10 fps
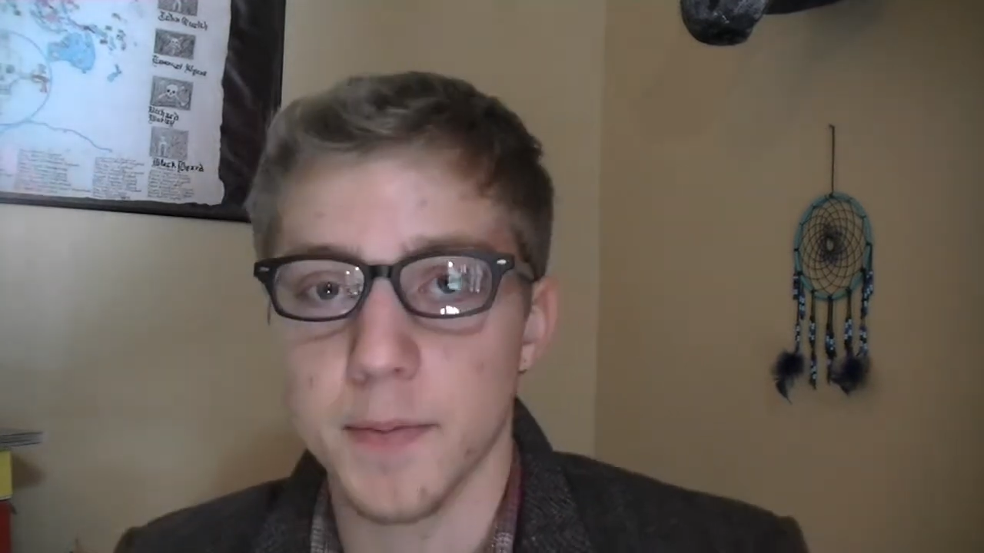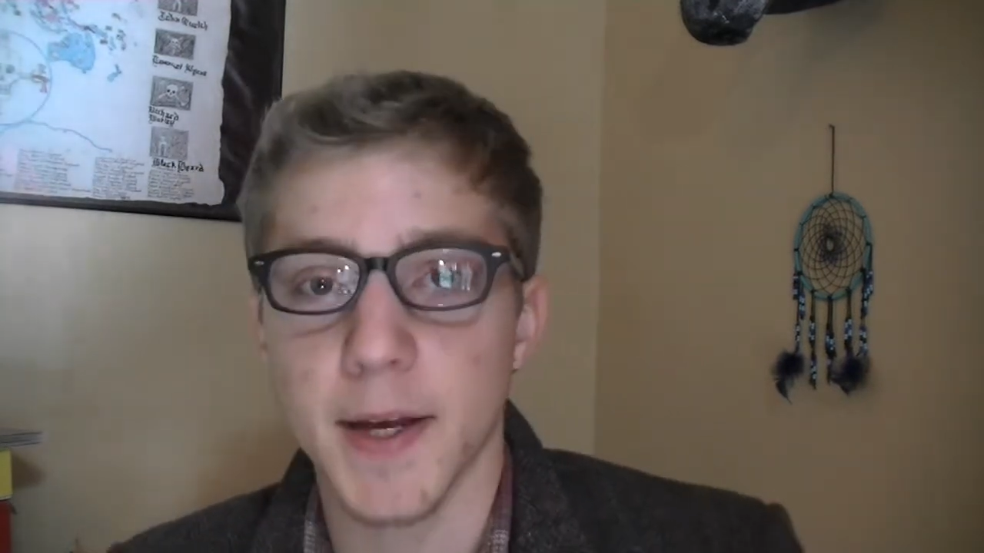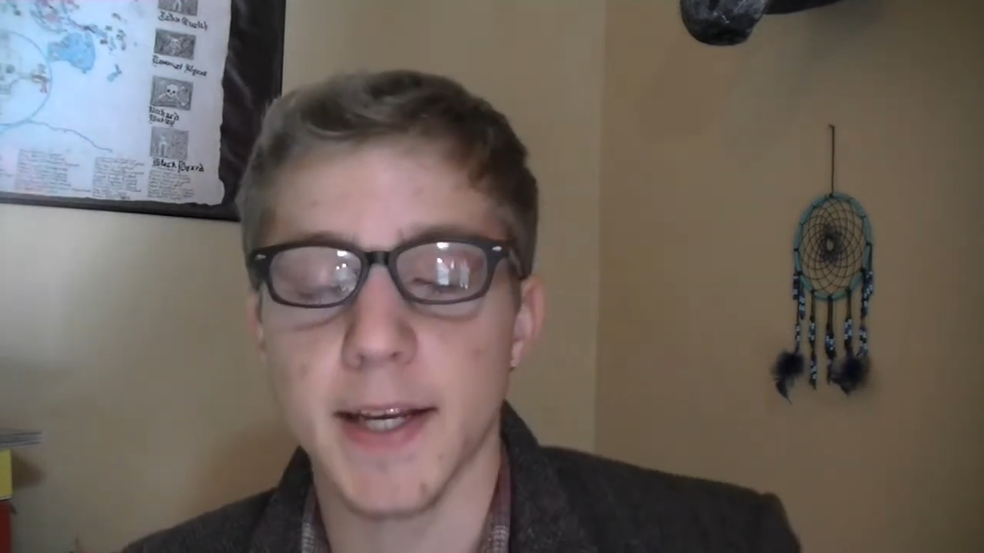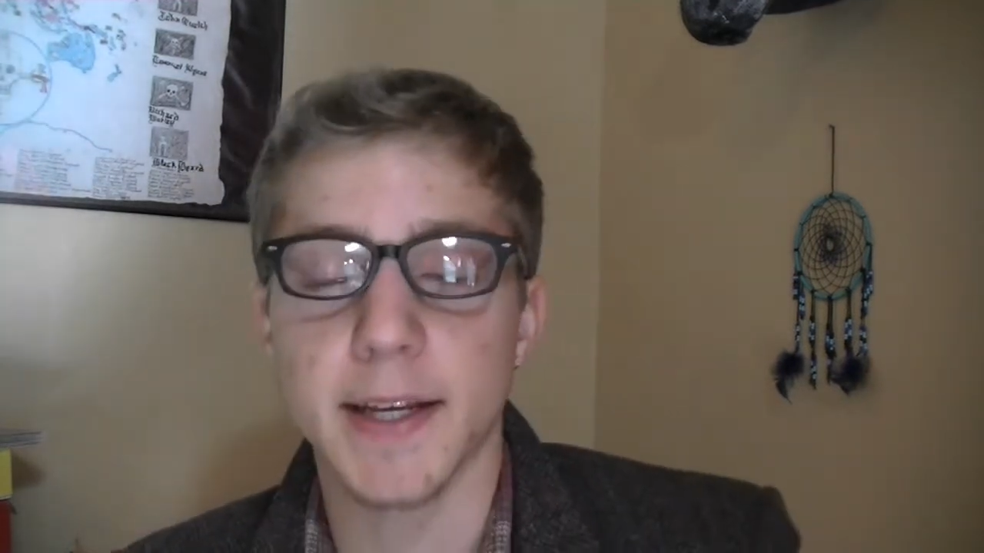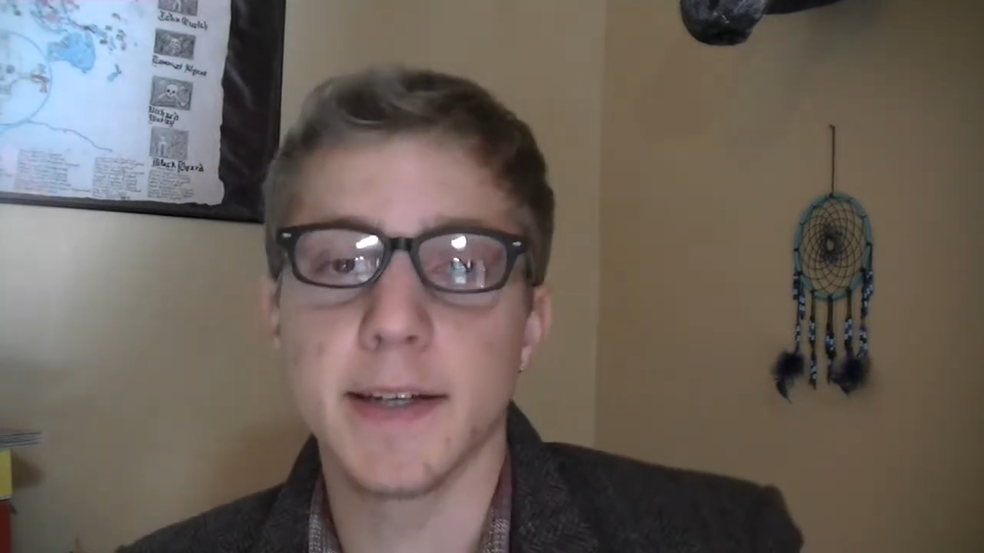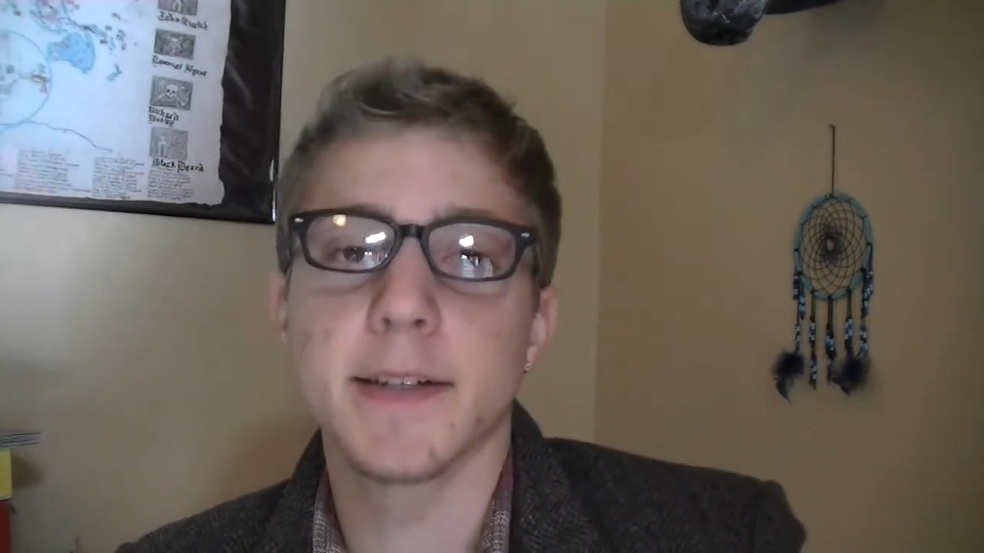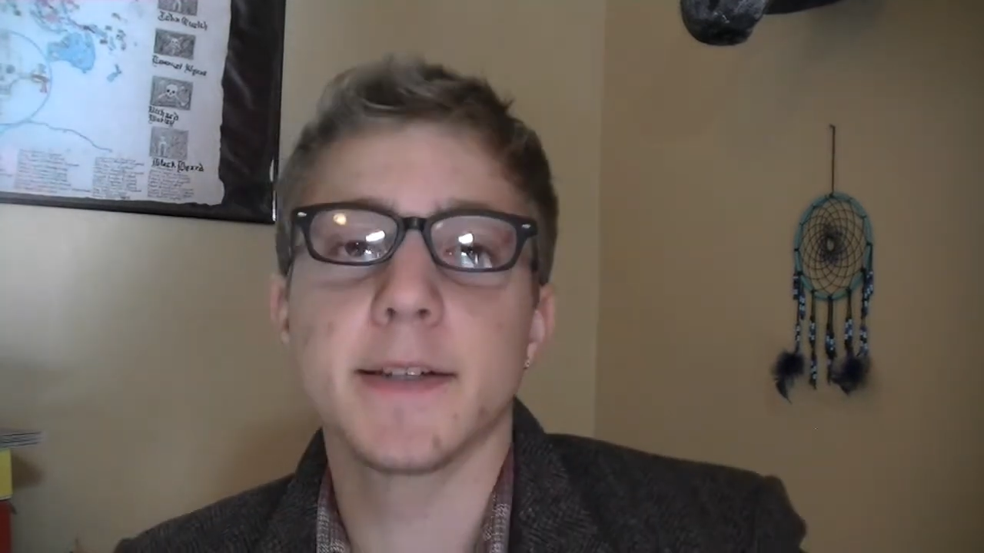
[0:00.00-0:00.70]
many